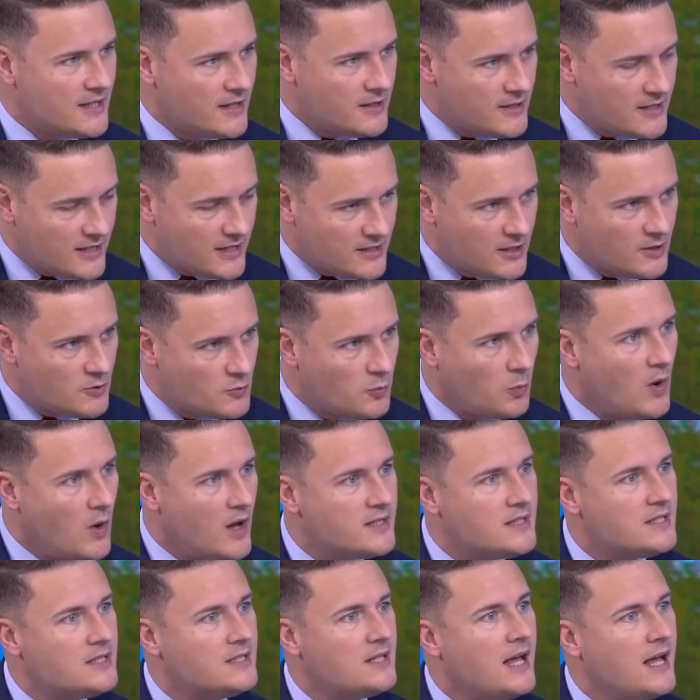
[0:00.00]
It's in the
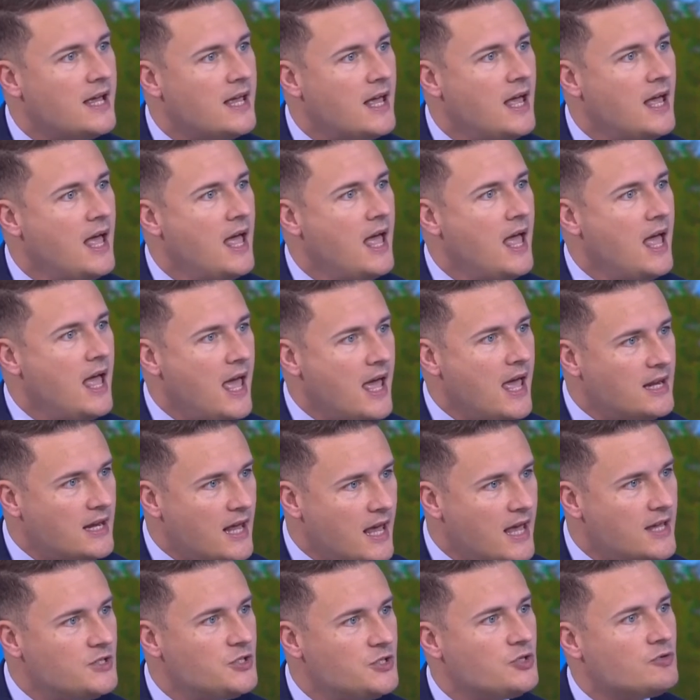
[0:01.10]
worst state in
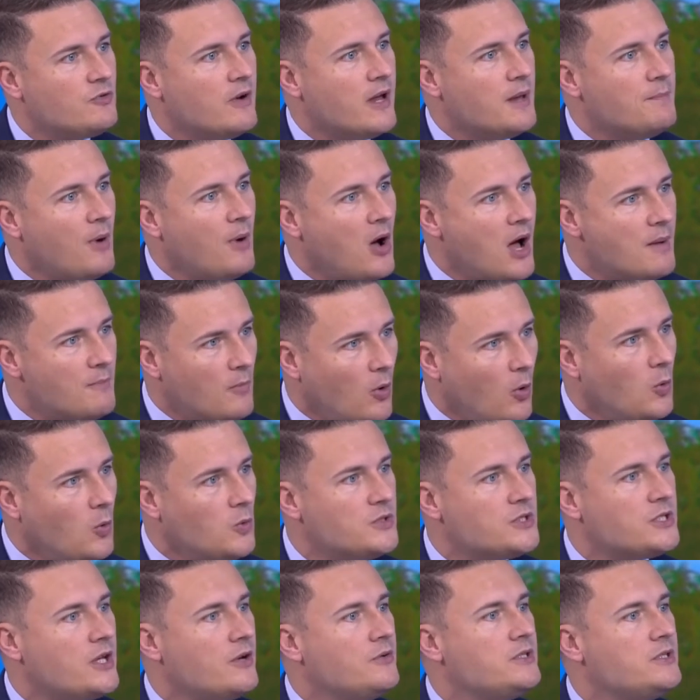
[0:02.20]
history, but I'm
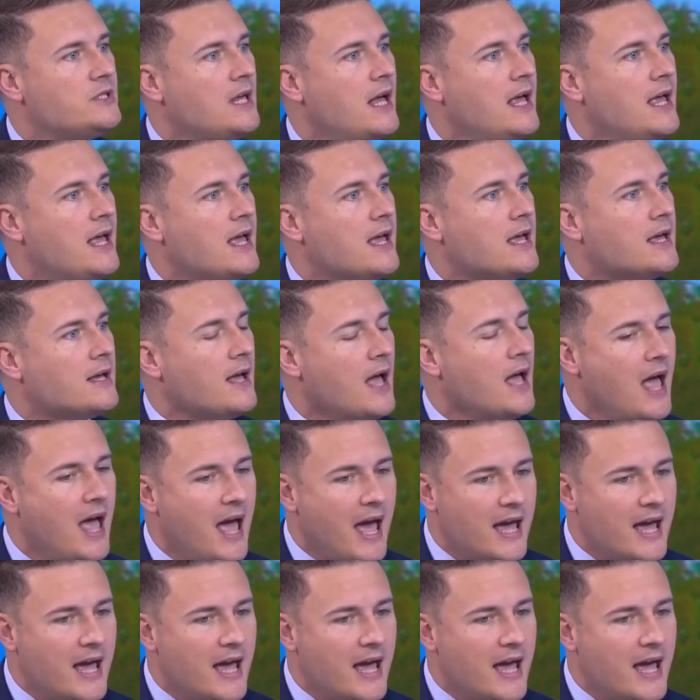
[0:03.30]
also saying,